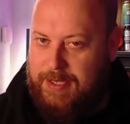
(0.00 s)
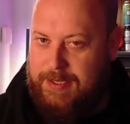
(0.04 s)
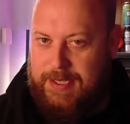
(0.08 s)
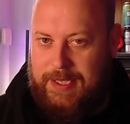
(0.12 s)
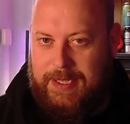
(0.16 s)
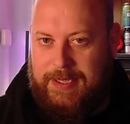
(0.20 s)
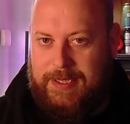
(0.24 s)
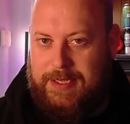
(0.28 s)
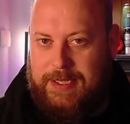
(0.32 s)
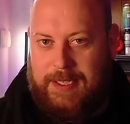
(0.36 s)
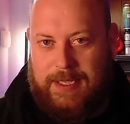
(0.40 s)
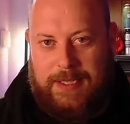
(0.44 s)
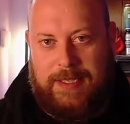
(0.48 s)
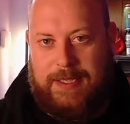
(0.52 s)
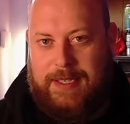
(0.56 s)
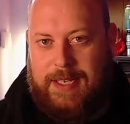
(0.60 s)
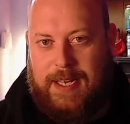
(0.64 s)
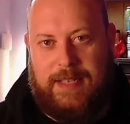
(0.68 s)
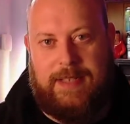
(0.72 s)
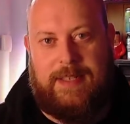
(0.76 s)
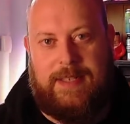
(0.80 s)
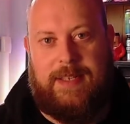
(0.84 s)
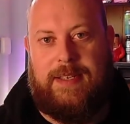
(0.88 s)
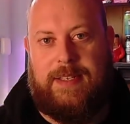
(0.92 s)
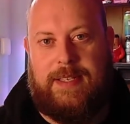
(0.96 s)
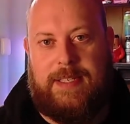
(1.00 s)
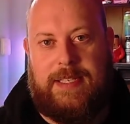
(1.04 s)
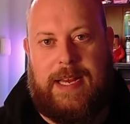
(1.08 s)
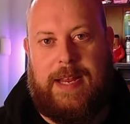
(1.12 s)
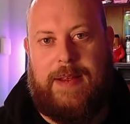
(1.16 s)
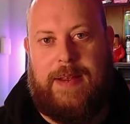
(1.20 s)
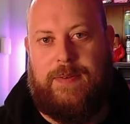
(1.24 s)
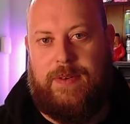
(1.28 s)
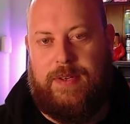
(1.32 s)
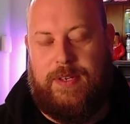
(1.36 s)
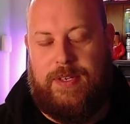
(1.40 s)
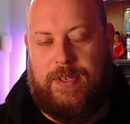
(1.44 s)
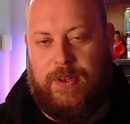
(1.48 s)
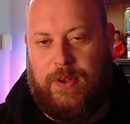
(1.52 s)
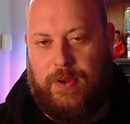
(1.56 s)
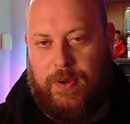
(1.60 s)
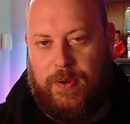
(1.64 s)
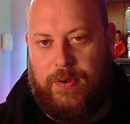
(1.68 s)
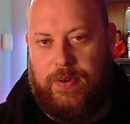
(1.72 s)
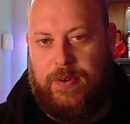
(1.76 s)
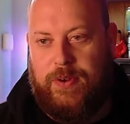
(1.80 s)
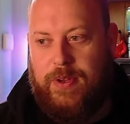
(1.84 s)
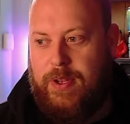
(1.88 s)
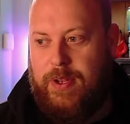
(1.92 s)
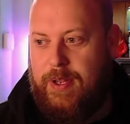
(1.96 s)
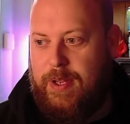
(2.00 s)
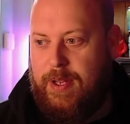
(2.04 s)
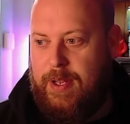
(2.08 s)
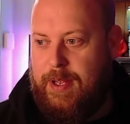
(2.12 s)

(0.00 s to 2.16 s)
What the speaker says: that just doesn't sound as good.